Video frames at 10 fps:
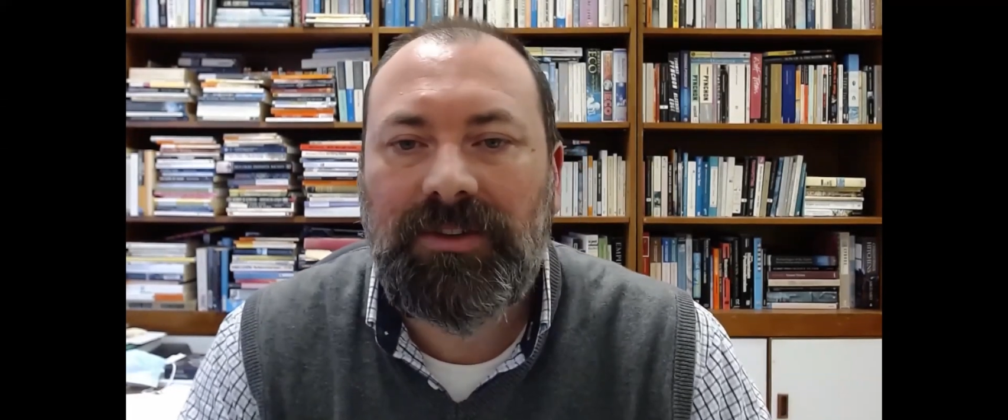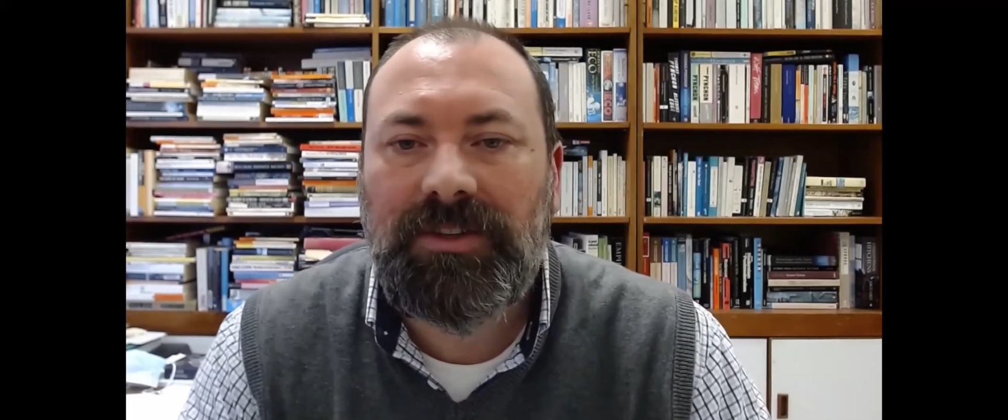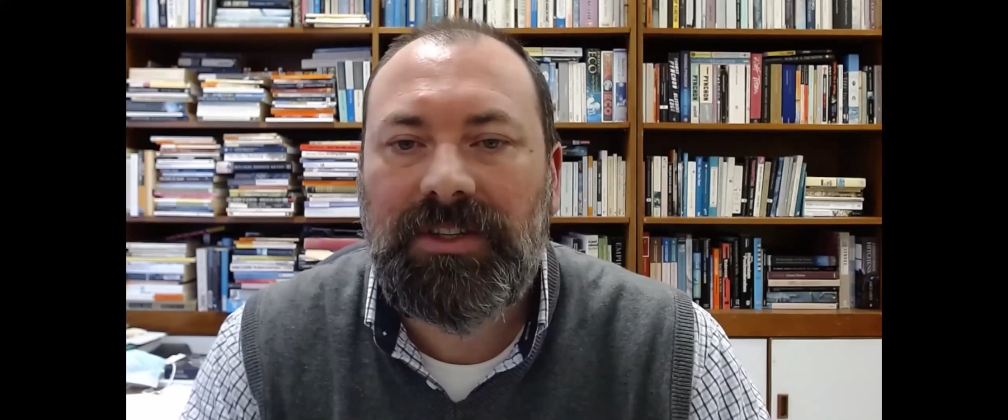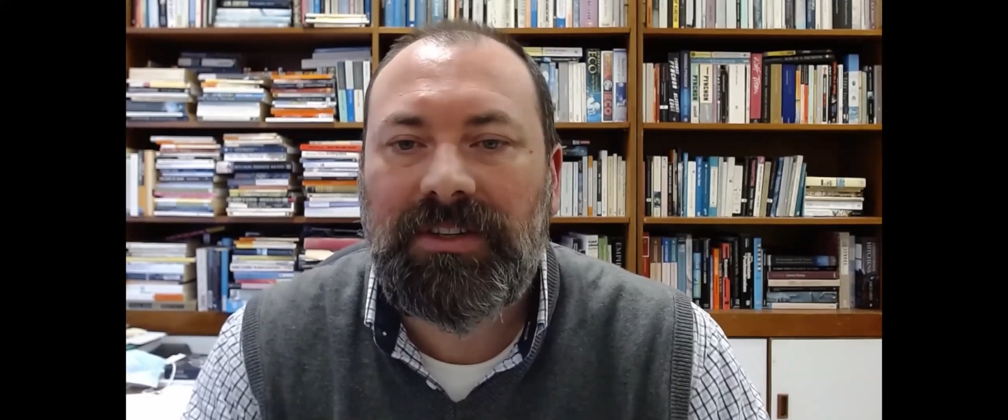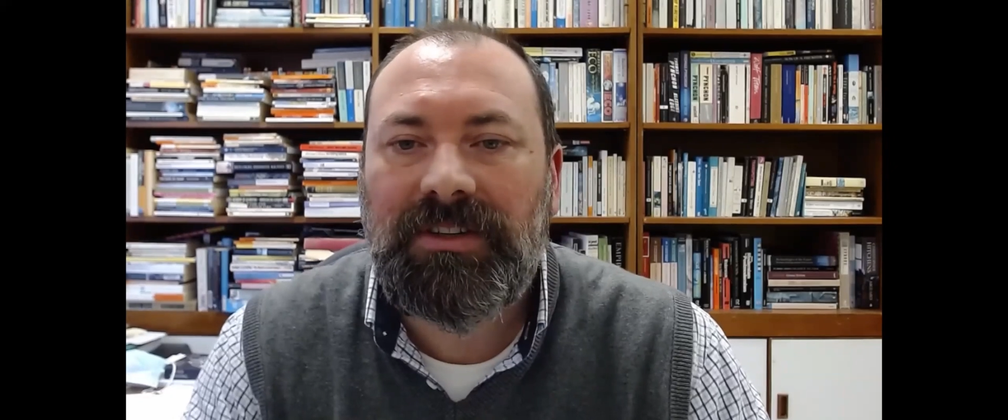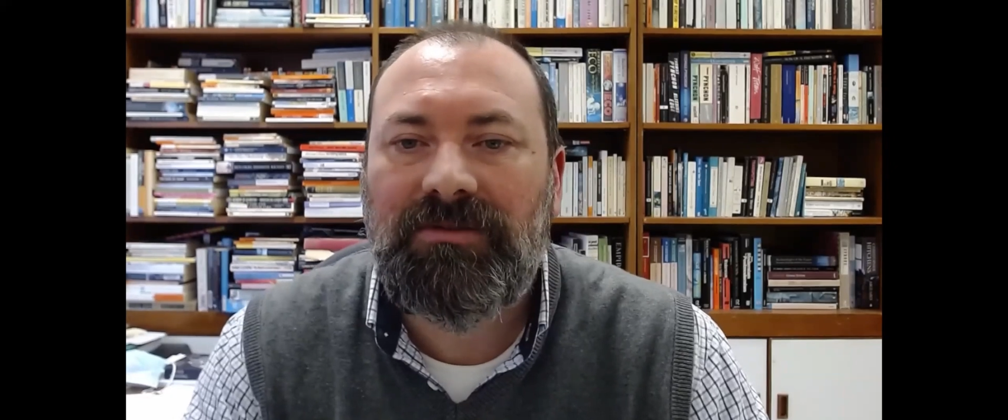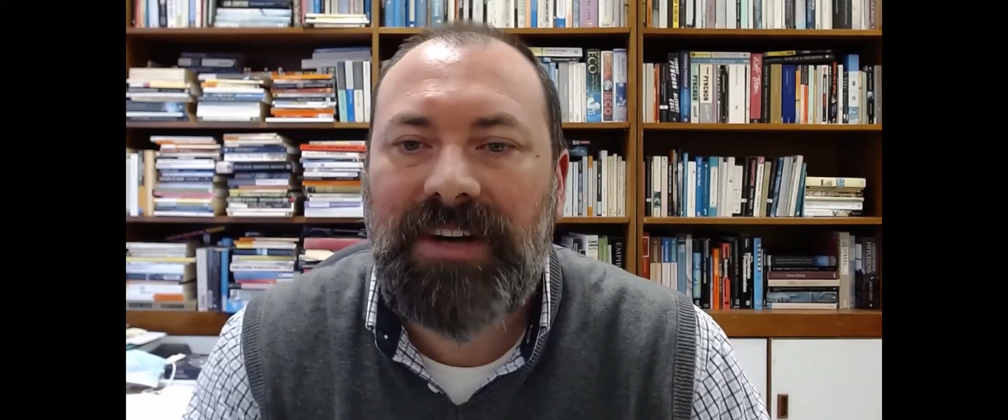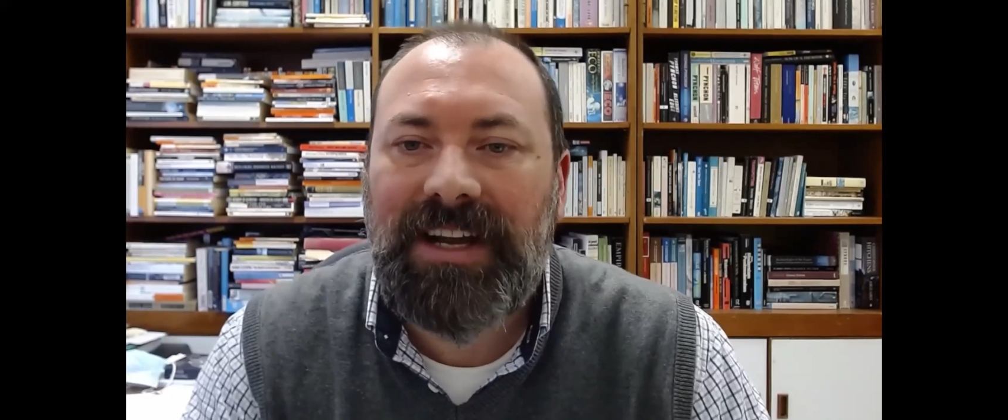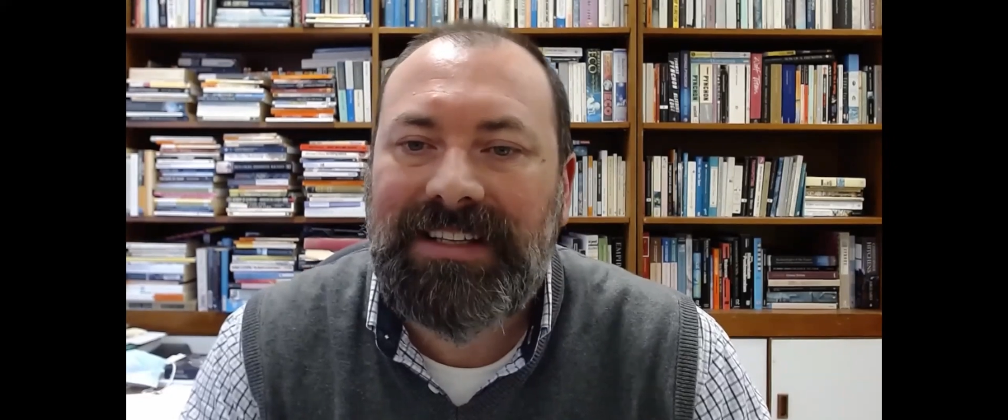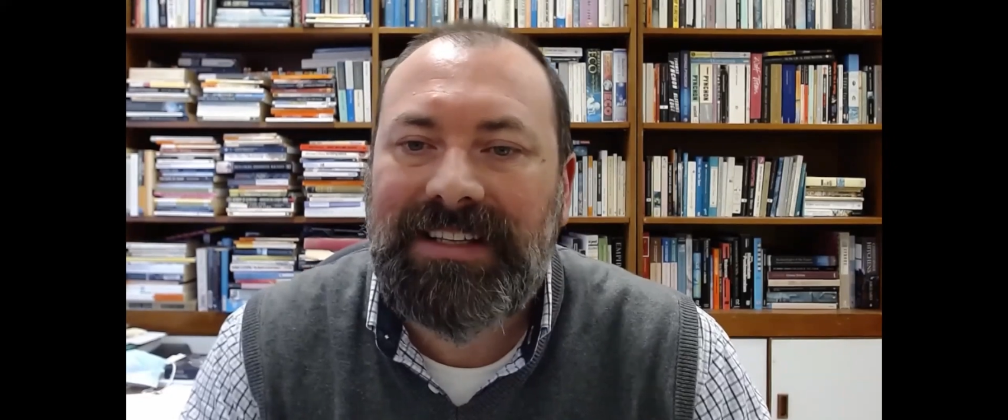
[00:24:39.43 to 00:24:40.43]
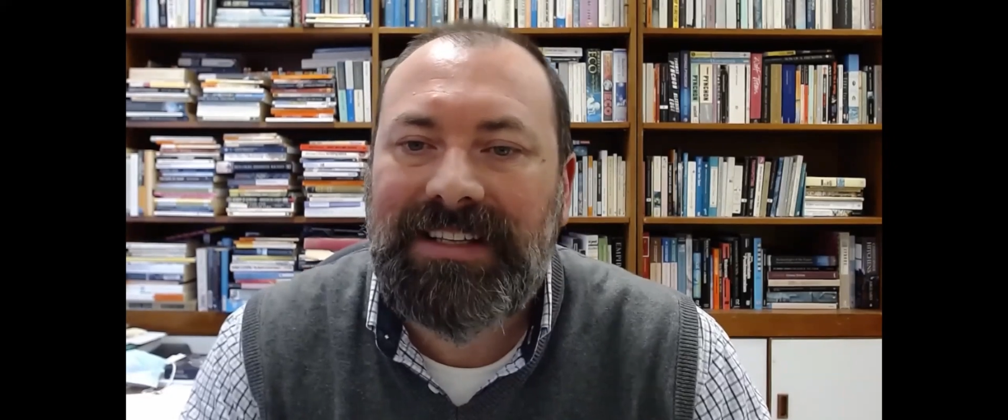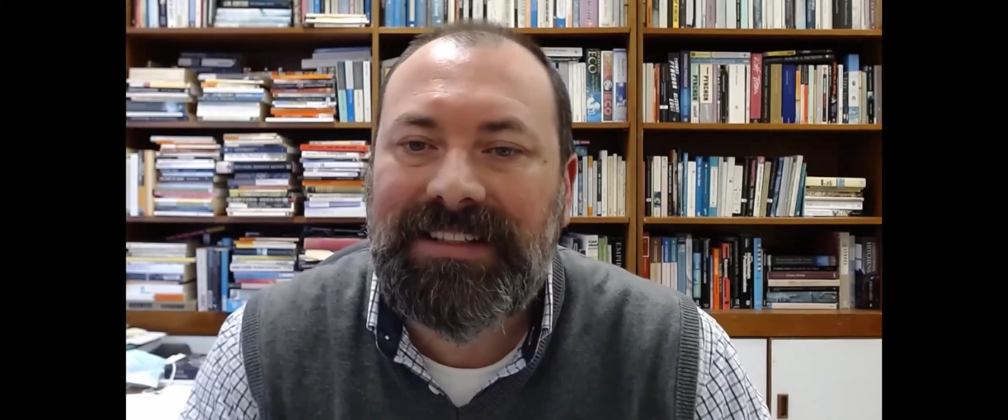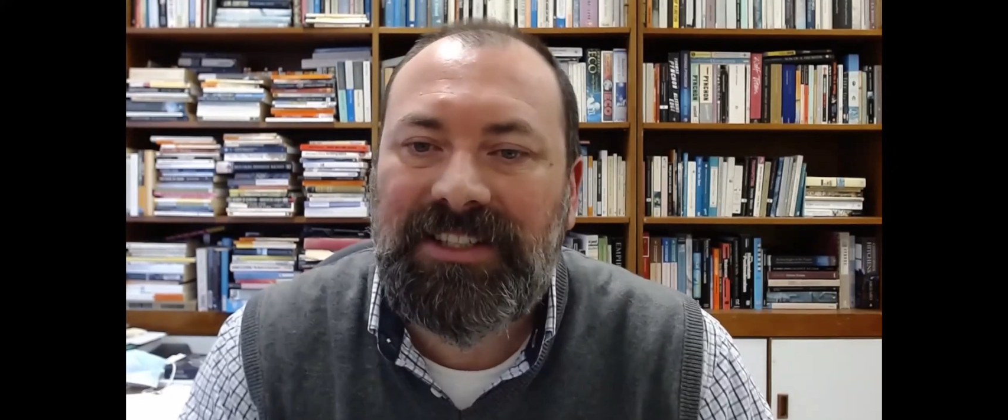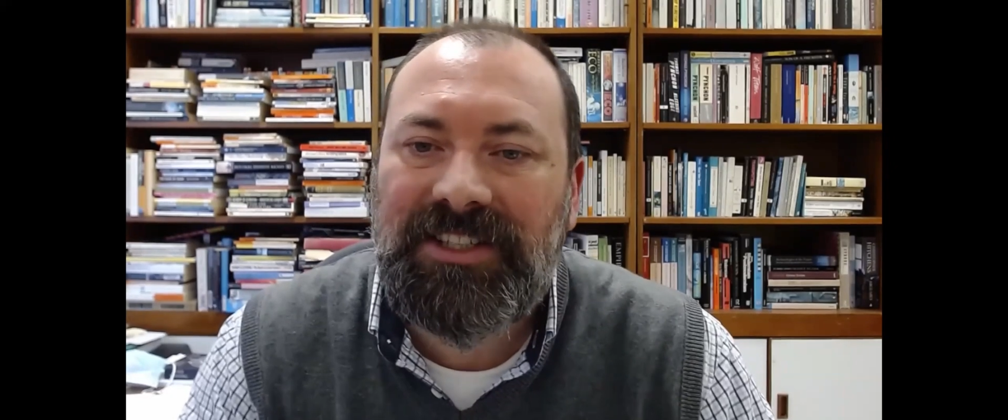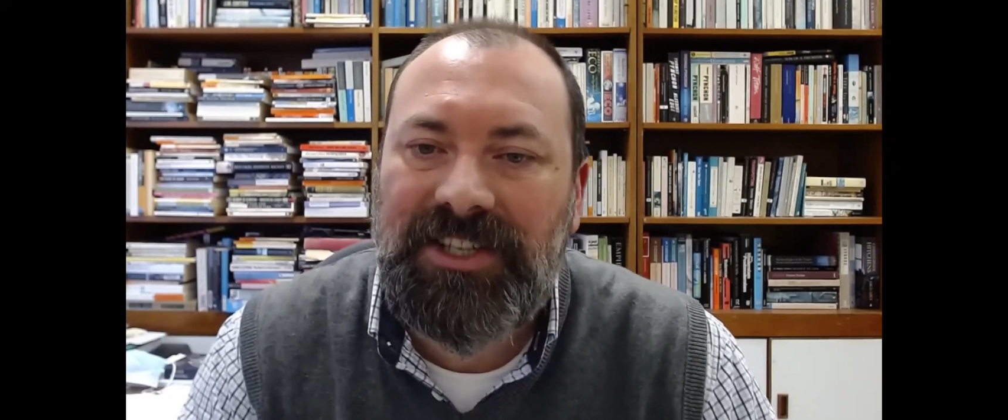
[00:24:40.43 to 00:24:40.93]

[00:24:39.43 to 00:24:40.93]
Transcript: genuinely new,